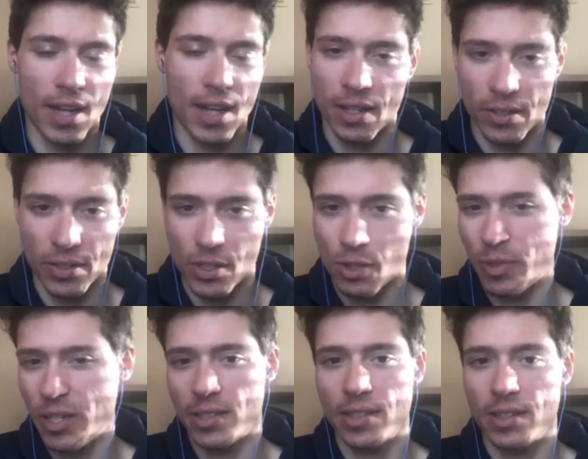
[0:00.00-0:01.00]
Not good at
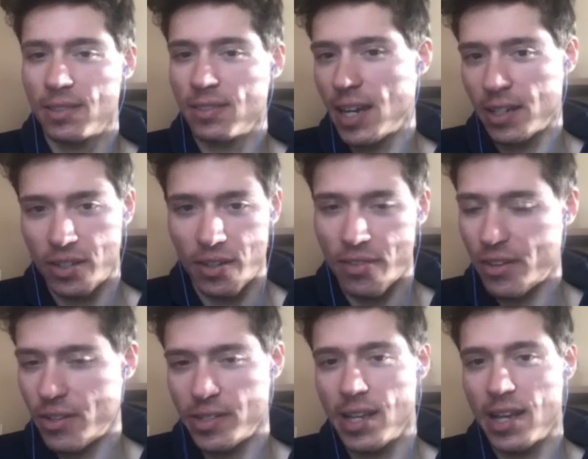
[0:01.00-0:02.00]
sprinting, not good at
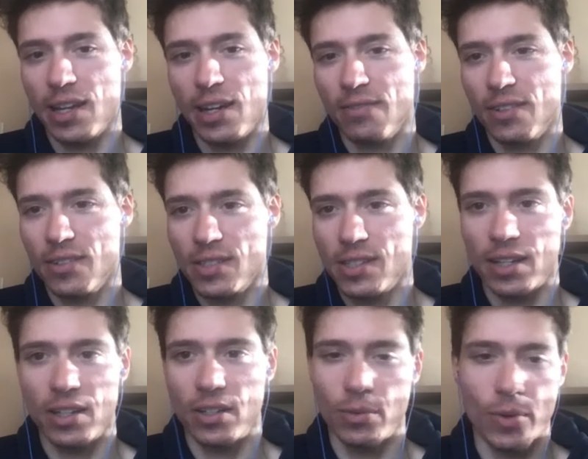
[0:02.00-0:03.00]
30-second efforts,
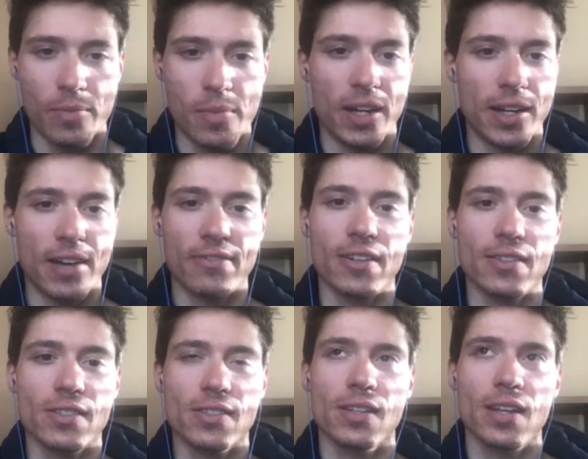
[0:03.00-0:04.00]
not good at 1 minute efforts.